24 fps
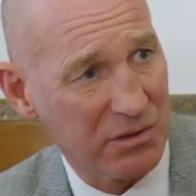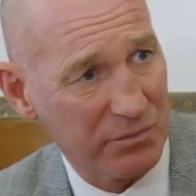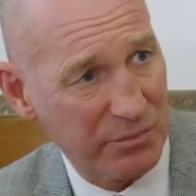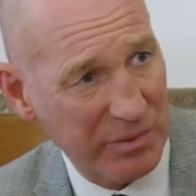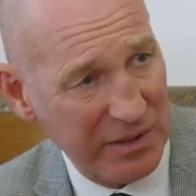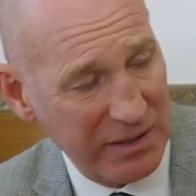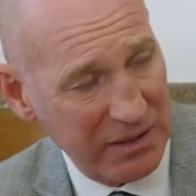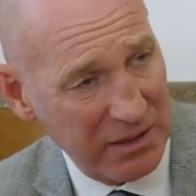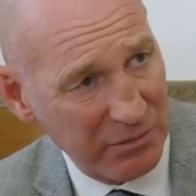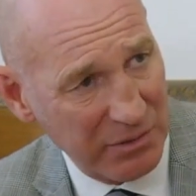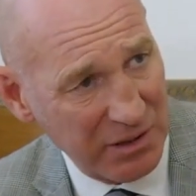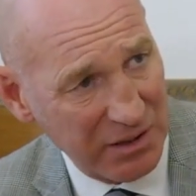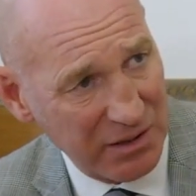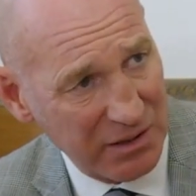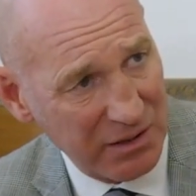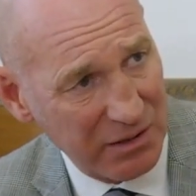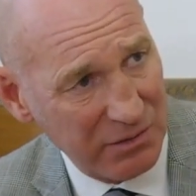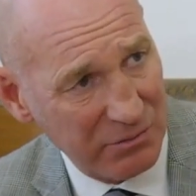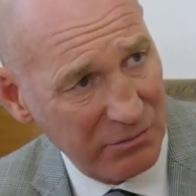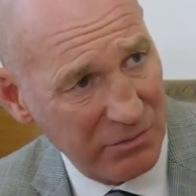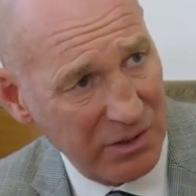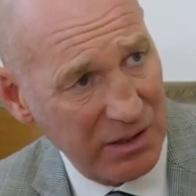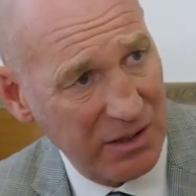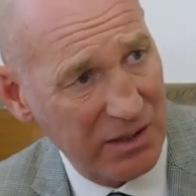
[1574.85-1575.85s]

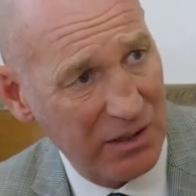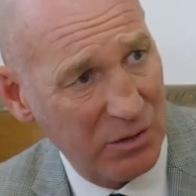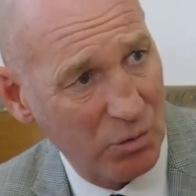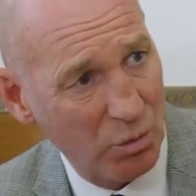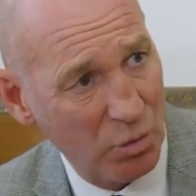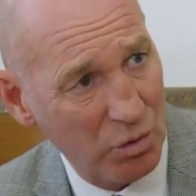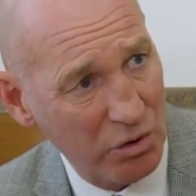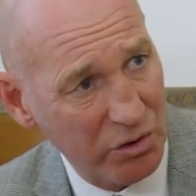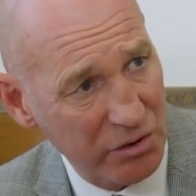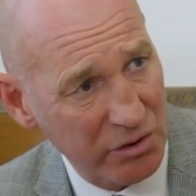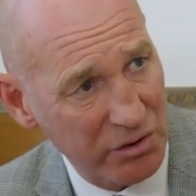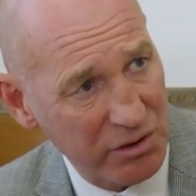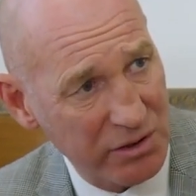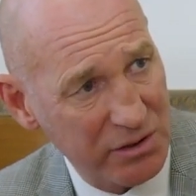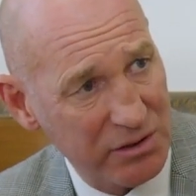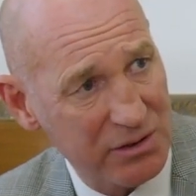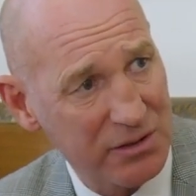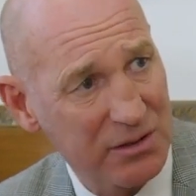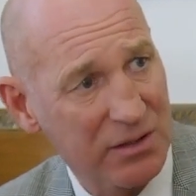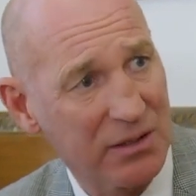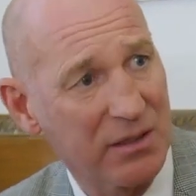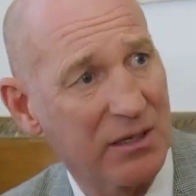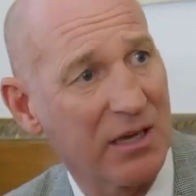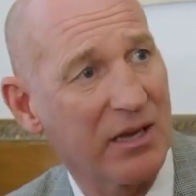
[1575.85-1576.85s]
pandemic make it
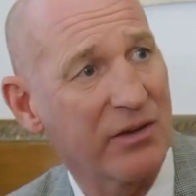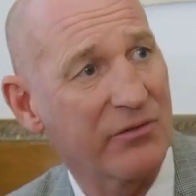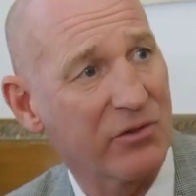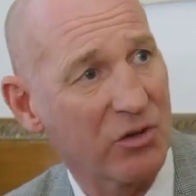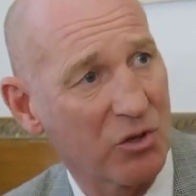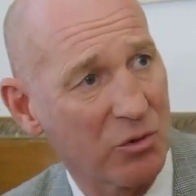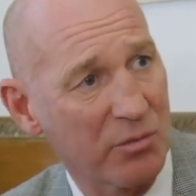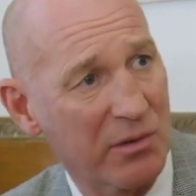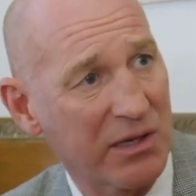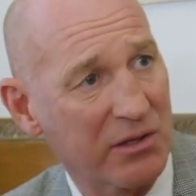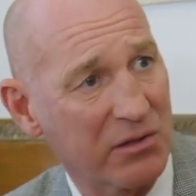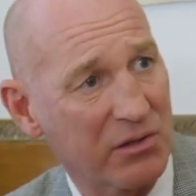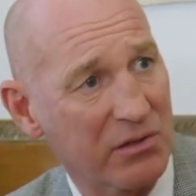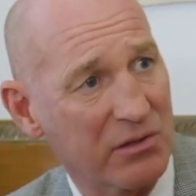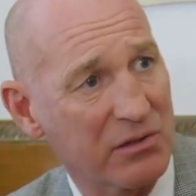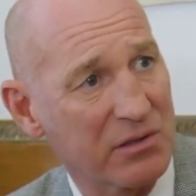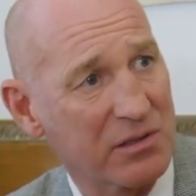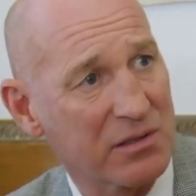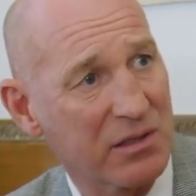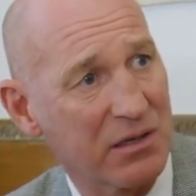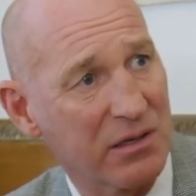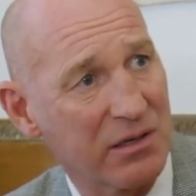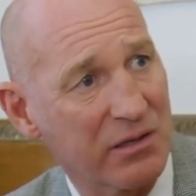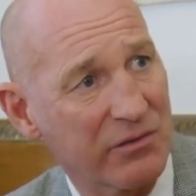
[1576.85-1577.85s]
worse, and have you come out the other
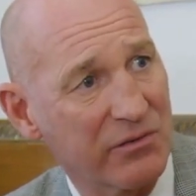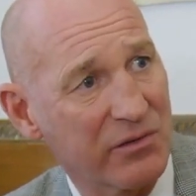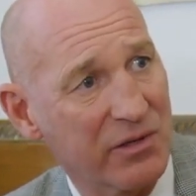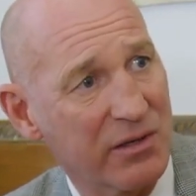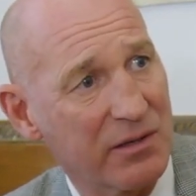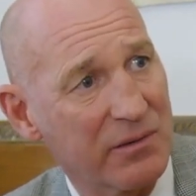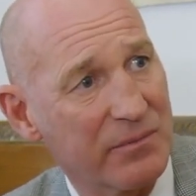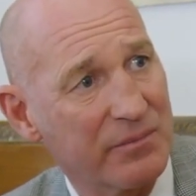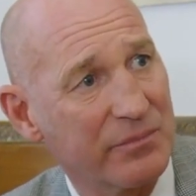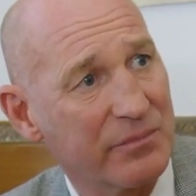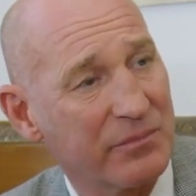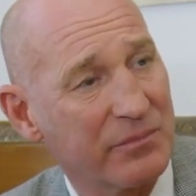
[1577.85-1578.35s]
side of that?